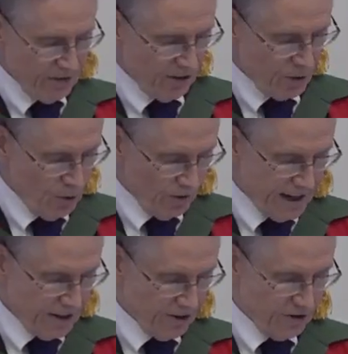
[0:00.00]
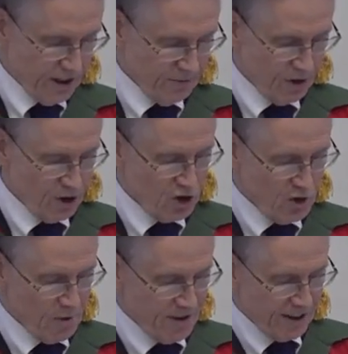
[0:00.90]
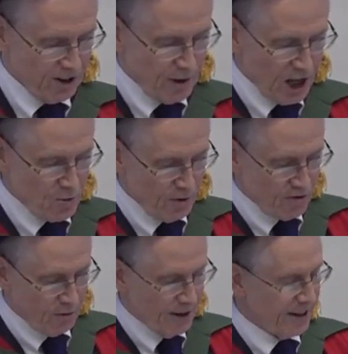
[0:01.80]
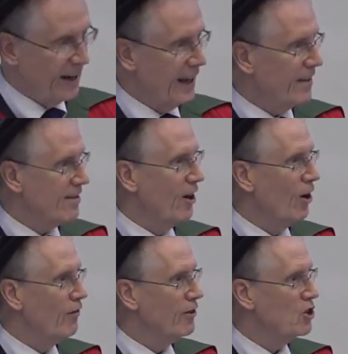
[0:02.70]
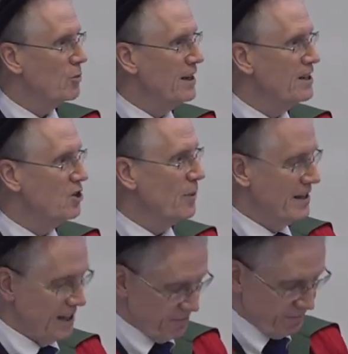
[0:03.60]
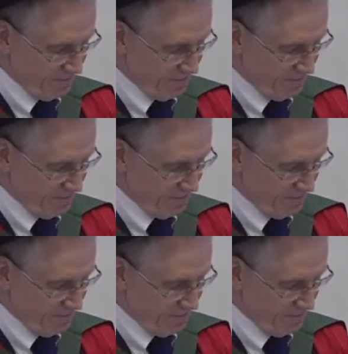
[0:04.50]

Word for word: of the School of Dentistry, to present graduates from our class of twenty twenty.